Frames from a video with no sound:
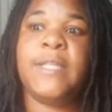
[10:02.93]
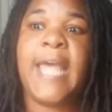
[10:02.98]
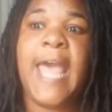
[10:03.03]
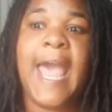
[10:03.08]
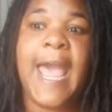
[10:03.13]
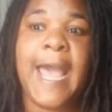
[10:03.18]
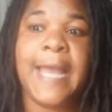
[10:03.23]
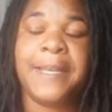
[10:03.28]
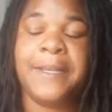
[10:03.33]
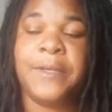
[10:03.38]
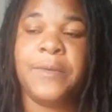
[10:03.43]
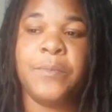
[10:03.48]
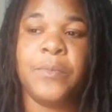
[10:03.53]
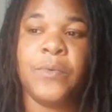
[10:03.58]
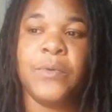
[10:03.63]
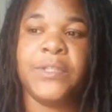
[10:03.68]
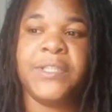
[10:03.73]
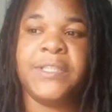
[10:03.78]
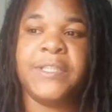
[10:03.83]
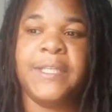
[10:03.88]
had an
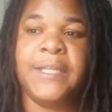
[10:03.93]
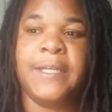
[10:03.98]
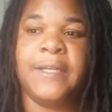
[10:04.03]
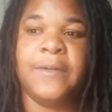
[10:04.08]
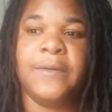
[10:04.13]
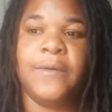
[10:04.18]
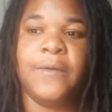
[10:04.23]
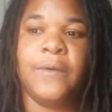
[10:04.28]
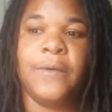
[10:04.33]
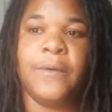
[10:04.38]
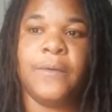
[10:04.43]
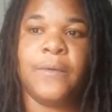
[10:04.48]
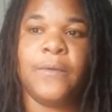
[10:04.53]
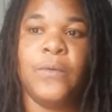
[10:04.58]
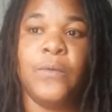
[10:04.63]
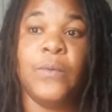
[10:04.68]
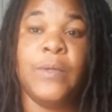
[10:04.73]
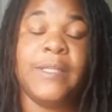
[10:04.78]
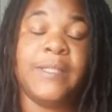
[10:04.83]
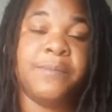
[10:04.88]
abortion or
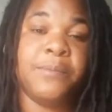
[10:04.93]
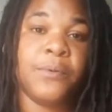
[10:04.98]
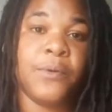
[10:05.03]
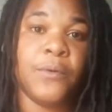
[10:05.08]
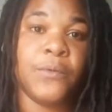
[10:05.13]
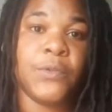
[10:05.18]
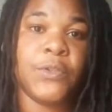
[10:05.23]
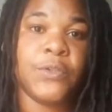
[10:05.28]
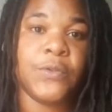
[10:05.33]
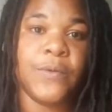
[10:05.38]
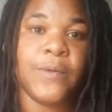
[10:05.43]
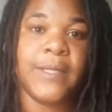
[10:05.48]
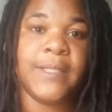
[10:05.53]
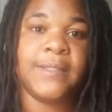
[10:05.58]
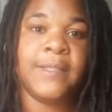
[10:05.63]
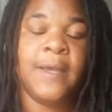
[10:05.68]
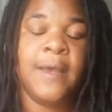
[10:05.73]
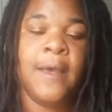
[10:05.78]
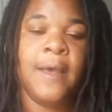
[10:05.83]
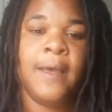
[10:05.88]
who is
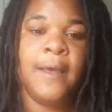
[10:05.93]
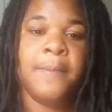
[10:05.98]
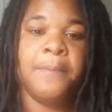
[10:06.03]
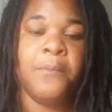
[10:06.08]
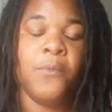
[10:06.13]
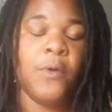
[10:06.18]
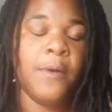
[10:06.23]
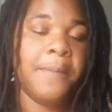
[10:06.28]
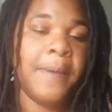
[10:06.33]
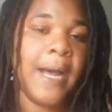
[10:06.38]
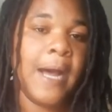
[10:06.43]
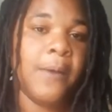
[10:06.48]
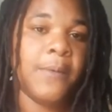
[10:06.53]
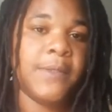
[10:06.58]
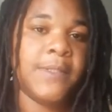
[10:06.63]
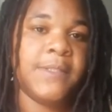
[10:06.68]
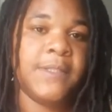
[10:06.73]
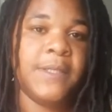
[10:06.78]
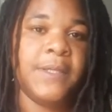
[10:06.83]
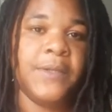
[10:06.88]
pro-choice, more
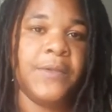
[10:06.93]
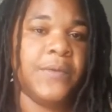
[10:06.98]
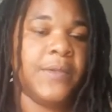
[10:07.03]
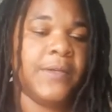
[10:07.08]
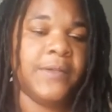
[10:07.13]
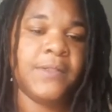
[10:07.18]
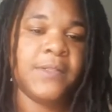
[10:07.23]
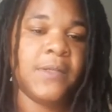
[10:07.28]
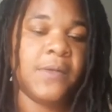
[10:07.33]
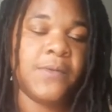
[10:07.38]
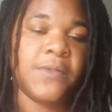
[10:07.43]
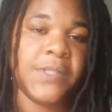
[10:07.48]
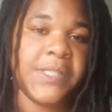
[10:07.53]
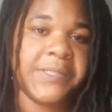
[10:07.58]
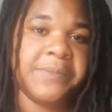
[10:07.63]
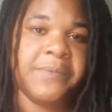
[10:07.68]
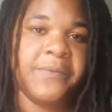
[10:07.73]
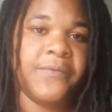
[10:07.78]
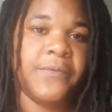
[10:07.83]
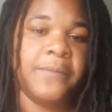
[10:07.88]
power to you. There's no
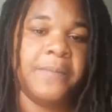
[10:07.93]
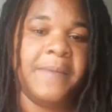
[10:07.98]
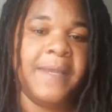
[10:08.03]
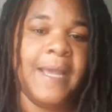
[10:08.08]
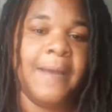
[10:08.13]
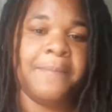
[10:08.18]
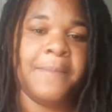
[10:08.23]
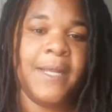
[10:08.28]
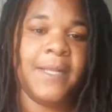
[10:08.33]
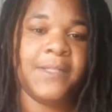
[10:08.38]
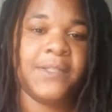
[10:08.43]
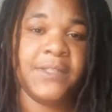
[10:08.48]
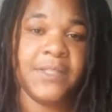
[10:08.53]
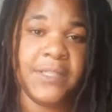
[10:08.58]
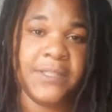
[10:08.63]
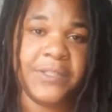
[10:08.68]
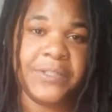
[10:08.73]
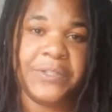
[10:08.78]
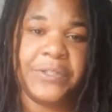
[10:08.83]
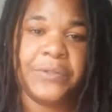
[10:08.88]
judgment for me. I'm not
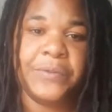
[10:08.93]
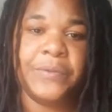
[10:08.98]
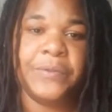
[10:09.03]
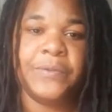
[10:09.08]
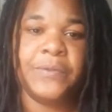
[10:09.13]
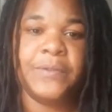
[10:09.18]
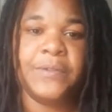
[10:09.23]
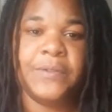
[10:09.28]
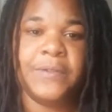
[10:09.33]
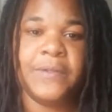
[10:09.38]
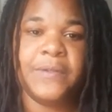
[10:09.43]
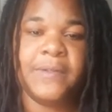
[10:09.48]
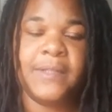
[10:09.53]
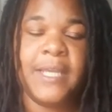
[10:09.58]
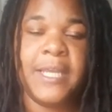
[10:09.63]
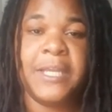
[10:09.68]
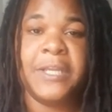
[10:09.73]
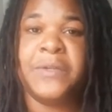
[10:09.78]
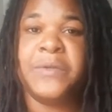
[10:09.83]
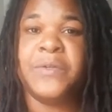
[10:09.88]
judging you. You do your
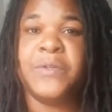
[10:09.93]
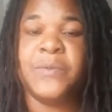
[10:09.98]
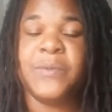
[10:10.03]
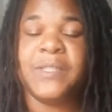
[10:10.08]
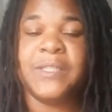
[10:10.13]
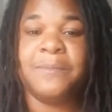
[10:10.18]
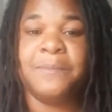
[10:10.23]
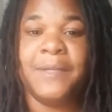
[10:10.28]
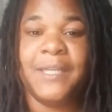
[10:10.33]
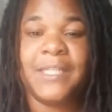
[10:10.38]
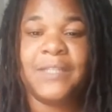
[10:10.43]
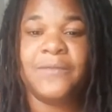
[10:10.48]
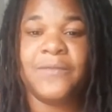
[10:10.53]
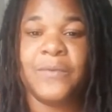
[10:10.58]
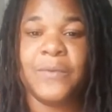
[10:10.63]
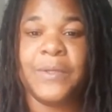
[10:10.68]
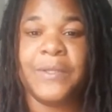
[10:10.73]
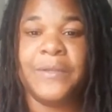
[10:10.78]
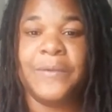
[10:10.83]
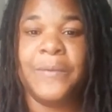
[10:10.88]
thing. You do what's best
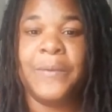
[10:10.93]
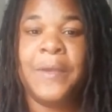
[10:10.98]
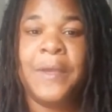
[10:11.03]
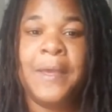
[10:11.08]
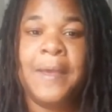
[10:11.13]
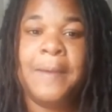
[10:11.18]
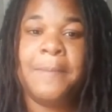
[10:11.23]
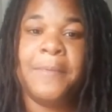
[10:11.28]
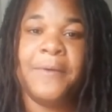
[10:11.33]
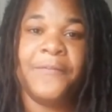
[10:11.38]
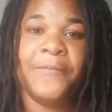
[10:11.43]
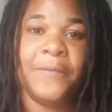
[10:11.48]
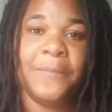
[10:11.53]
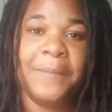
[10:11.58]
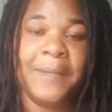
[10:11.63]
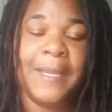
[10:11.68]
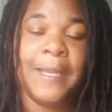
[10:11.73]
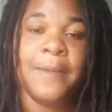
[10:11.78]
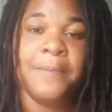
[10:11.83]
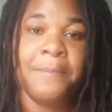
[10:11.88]
for you. But for
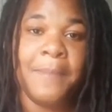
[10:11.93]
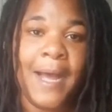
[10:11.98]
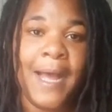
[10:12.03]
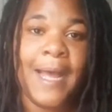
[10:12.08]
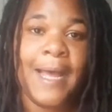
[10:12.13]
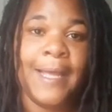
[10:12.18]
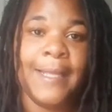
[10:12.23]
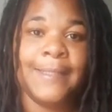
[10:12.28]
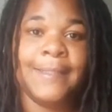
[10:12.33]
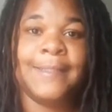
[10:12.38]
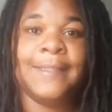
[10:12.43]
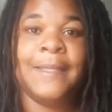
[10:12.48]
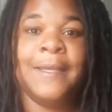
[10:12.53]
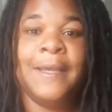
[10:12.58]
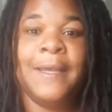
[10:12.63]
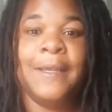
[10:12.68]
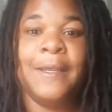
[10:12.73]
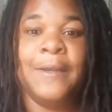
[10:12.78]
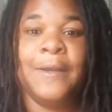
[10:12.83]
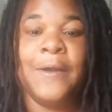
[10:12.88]
me and mine,
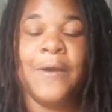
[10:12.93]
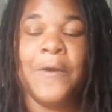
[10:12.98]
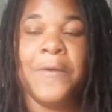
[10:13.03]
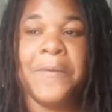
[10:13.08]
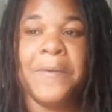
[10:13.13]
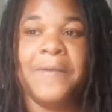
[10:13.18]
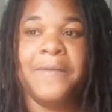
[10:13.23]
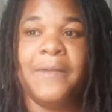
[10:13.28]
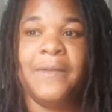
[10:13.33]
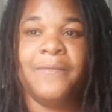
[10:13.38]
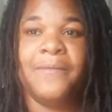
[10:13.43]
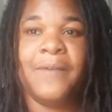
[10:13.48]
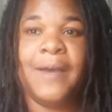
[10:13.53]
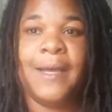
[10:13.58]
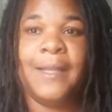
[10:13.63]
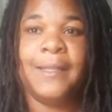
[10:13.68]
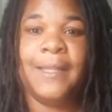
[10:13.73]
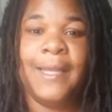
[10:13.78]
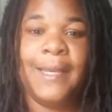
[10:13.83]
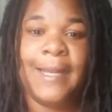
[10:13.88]
you know, if
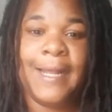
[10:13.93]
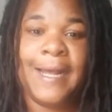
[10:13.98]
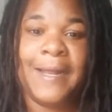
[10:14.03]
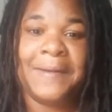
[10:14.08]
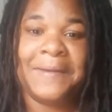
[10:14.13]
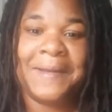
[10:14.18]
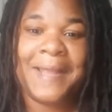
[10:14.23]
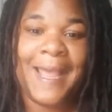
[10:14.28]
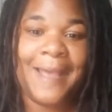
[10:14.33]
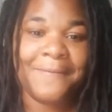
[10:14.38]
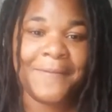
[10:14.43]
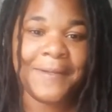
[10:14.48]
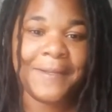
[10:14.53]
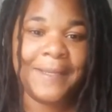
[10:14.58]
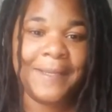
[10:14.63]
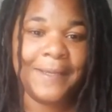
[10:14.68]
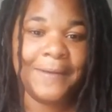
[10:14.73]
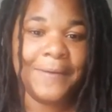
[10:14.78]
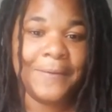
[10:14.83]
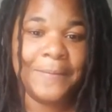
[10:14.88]
I lay down and have a
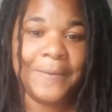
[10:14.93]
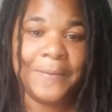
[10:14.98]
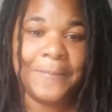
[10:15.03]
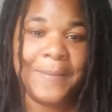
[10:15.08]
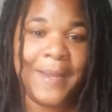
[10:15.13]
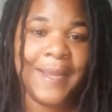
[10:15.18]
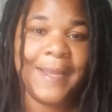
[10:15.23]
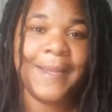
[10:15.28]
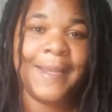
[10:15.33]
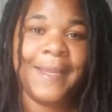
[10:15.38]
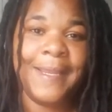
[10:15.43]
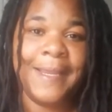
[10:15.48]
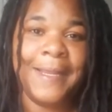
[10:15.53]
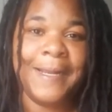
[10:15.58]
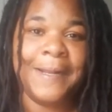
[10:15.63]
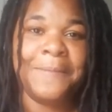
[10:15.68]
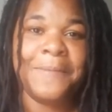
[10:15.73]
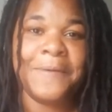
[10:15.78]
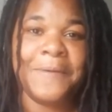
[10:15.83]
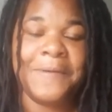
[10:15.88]
kid or make a
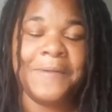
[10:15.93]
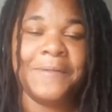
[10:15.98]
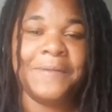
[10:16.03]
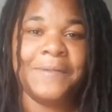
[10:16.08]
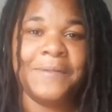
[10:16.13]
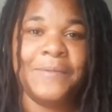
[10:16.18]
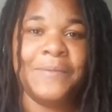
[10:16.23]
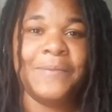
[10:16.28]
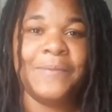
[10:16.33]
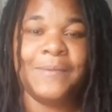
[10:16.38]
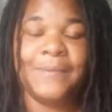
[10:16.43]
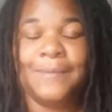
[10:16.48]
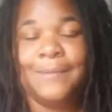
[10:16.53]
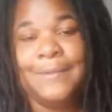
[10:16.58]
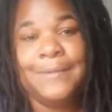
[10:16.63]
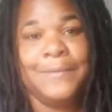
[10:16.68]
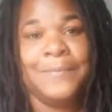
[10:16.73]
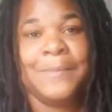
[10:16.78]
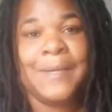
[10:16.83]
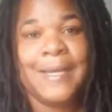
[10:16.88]
kid, I'm going
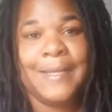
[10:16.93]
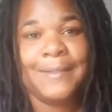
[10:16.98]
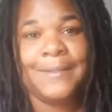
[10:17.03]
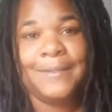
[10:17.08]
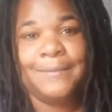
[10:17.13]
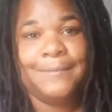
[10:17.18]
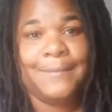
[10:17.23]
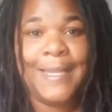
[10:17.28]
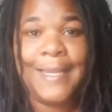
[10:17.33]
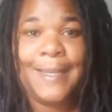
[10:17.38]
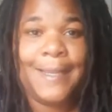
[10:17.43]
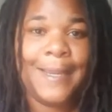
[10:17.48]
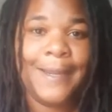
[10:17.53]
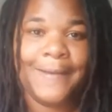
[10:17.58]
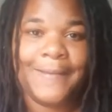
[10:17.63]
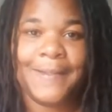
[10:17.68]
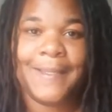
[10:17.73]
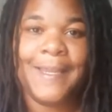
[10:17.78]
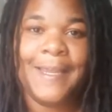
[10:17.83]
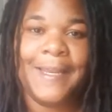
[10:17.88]
to take
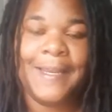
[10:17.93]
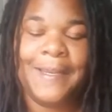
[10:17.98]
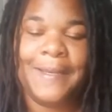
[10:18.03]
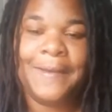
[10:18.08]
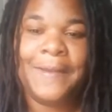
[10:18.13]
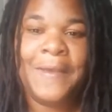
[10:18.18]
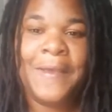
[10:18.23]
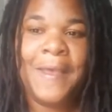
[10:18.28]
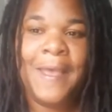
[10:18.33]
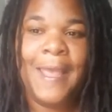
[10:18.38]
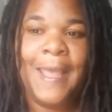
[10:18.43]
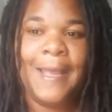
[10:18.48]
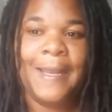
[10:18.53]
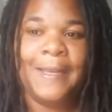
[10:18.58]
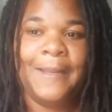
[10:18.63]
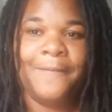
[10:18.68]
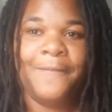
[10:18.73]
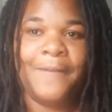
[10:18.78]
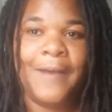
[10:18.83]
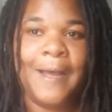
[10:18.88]
care of the kid.
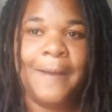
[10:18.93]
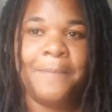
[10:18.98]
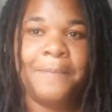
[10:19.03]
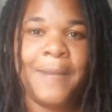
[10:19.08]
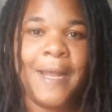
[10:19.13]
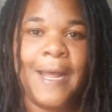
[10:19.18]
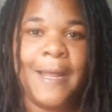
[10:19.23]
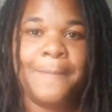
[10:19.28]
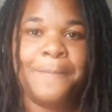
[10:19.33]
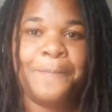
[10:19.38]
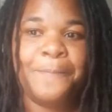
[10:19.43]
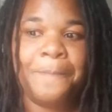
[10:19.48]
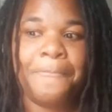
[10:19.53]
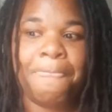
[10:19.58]
And if I'm not